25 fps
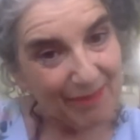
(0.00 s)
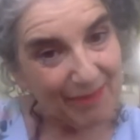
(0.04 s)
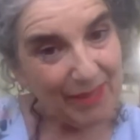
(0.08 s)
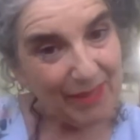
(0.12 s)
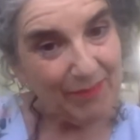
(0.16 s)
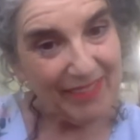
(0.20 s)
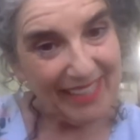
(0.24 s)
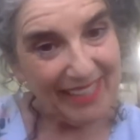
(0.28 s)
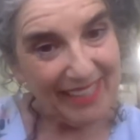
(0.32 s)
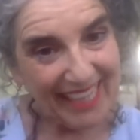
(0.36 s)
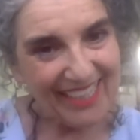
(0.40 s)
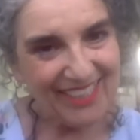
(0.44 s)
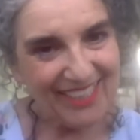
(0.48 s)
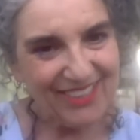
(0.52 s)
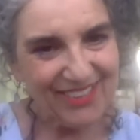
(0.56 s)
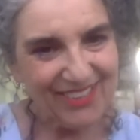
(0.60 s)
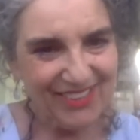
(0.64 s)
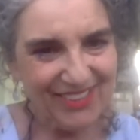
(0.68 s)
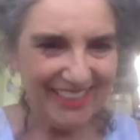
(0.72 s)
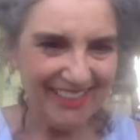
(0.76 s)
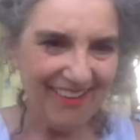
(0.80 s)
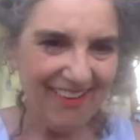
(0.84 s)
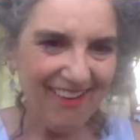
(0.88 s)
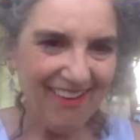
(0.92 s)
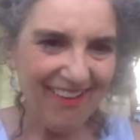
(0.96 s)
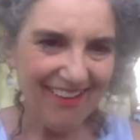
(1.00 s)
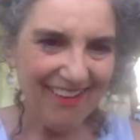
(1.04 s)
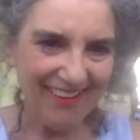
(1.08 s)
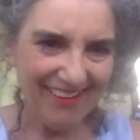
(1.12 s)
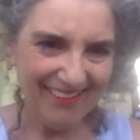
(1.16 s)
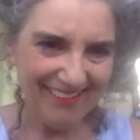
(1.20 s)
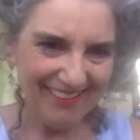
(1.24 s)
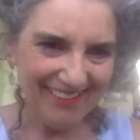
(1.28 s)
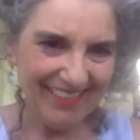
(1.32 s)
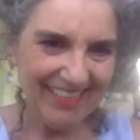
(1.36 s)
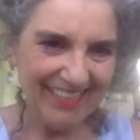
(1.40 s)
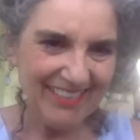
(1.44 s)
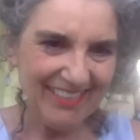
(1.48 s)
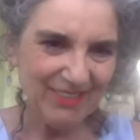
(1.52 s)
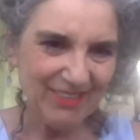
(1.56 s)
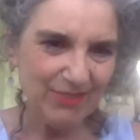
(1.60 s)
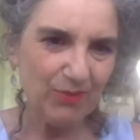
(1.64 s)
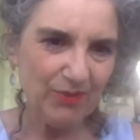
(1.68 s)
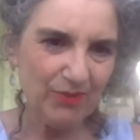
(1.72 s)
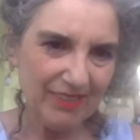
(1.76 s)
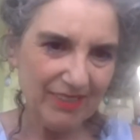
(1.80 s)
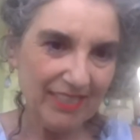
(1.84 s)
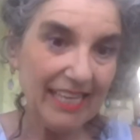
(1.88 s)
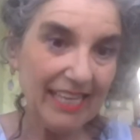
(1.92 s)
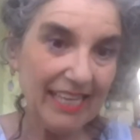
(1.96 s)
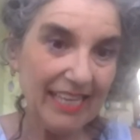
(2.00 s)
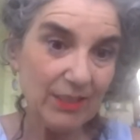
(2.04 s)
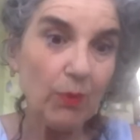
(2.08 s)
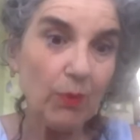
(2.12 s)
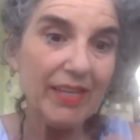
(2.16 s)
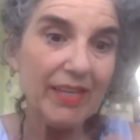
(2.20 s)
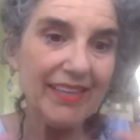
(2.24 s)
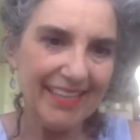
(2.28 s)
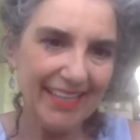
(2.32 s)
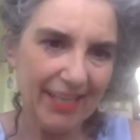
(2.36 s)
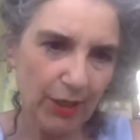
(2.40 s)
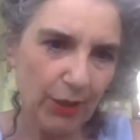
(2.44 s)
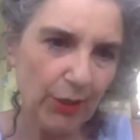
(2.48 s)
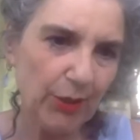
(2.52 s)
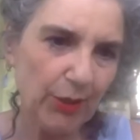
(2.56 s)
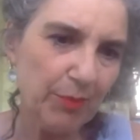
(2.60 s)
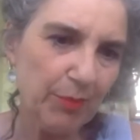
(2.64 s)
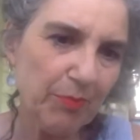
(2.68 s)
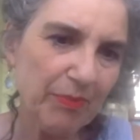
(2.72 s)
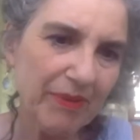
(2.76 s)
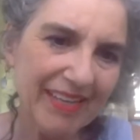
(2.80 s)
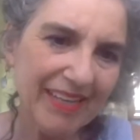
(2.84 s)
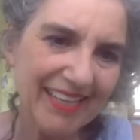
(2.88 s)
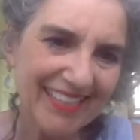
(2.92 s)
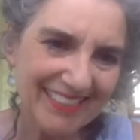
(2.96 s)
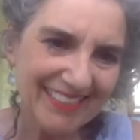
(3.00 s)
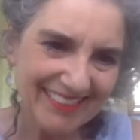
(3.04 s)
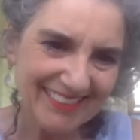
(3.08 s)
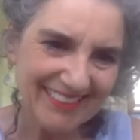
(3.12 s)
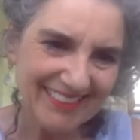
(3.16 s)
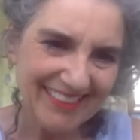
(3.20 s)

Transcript: maybe actually are as as what they could be.